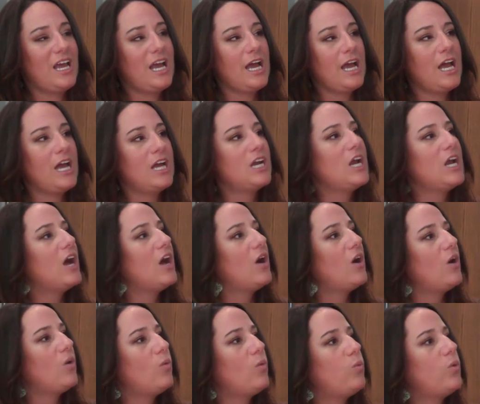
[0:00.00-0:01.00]
And
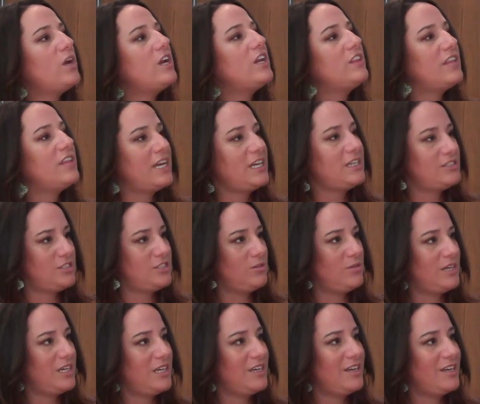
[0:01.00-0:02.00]
what are they
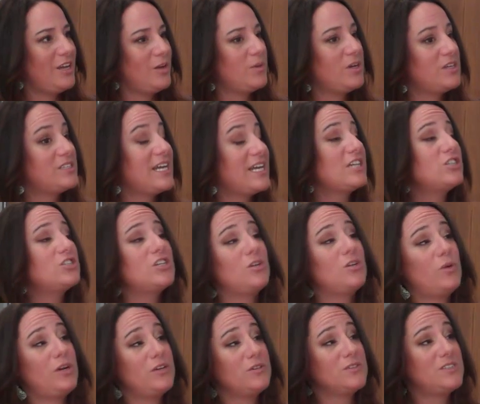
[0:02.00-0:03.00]
doing? Because actually
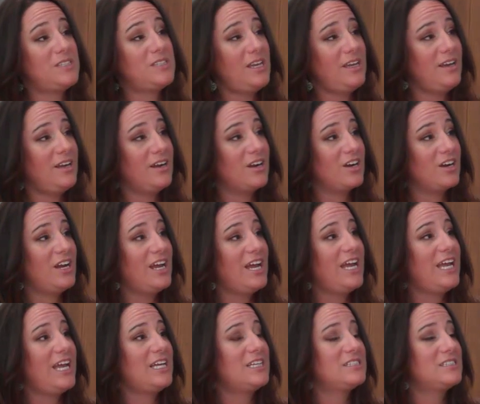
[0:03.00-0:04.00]
what you'll see here
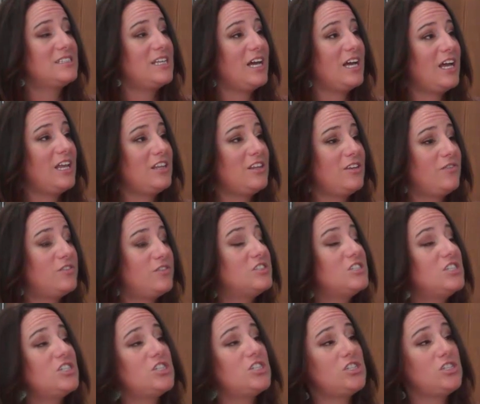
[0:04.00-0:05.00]
is that the
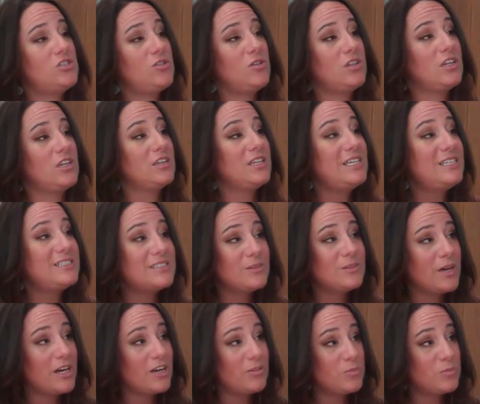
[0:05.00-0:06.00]
physician doing the least
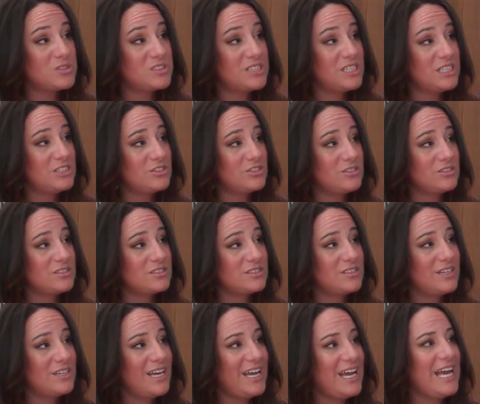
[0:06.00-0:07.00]
amount of procedures
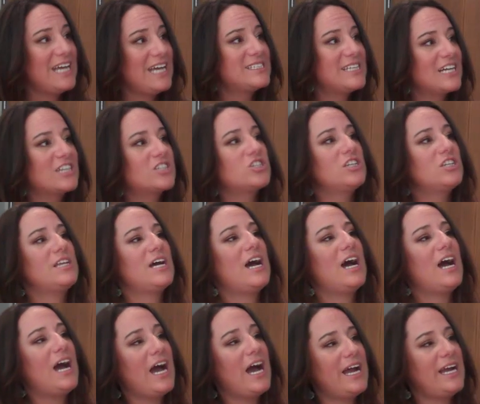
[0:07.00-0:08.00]
is actually the
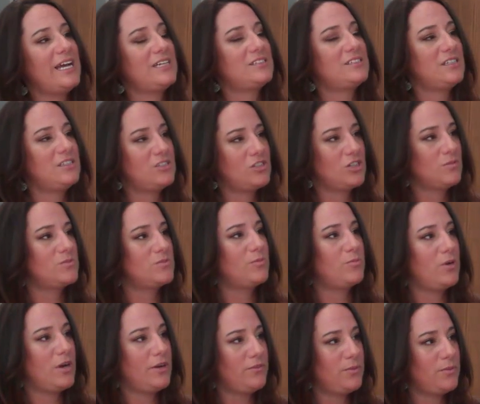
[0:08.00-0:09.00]
highest in terms of
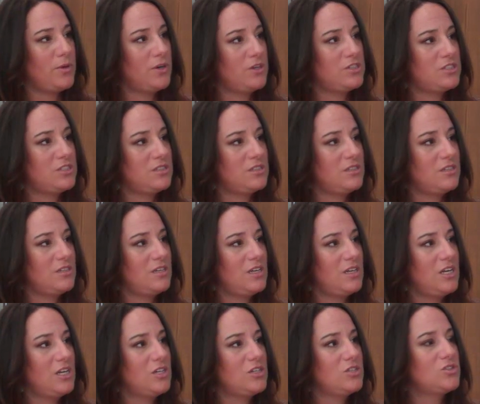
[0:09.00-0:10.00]
profit margin.
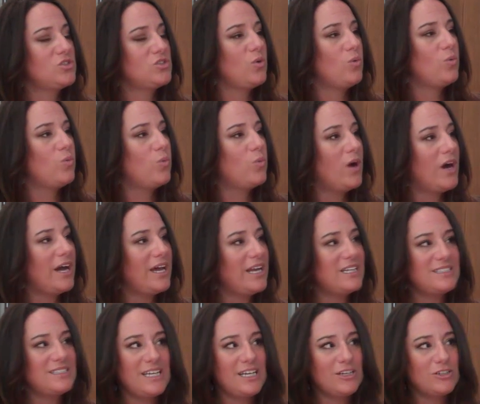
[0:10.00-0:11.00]
So what
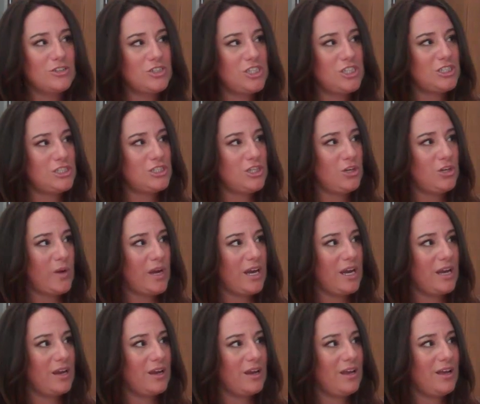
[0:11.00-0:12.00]
is he or she
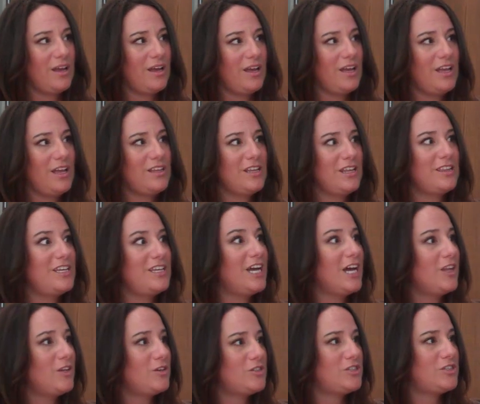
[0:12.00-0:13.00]
doing that the
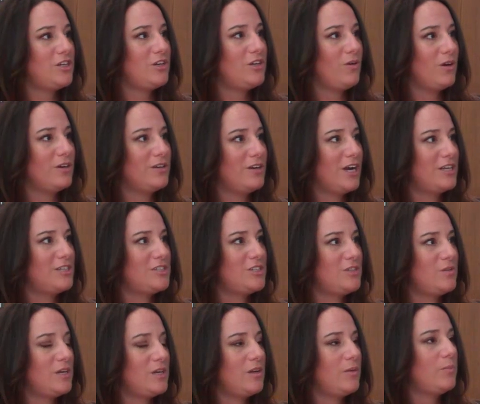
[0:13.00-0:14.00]
other two are not
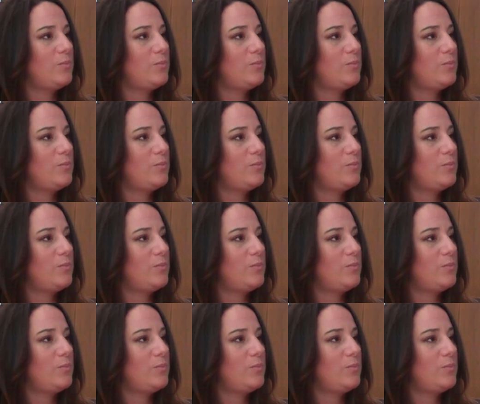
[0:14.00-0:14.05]
doing?